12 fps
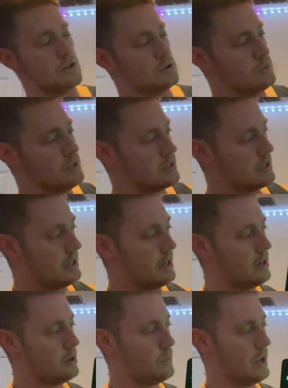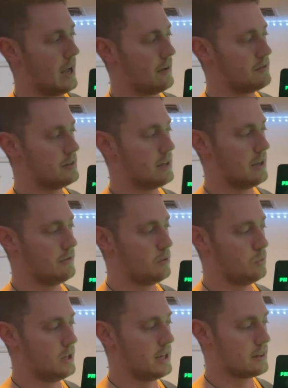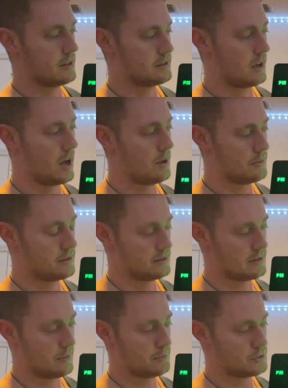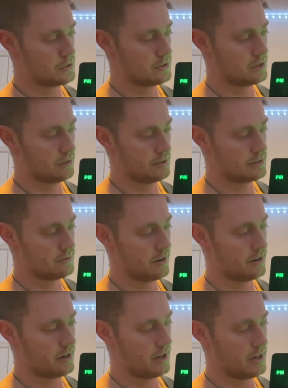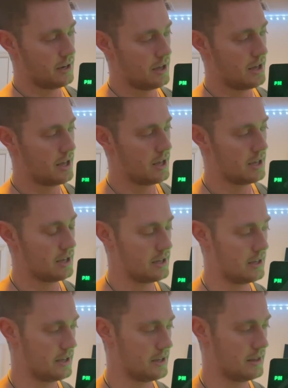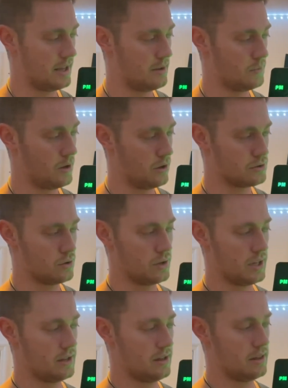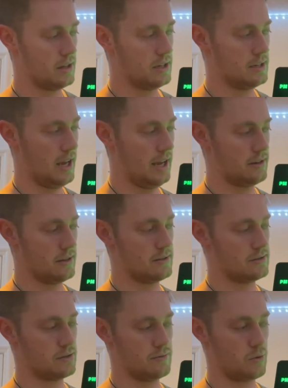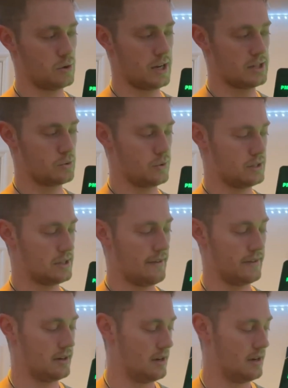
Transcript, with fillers: as we see here, we have the day of the week at the top, the temperature in degrees Fahrenheit, and then we also get the date, so 4-27.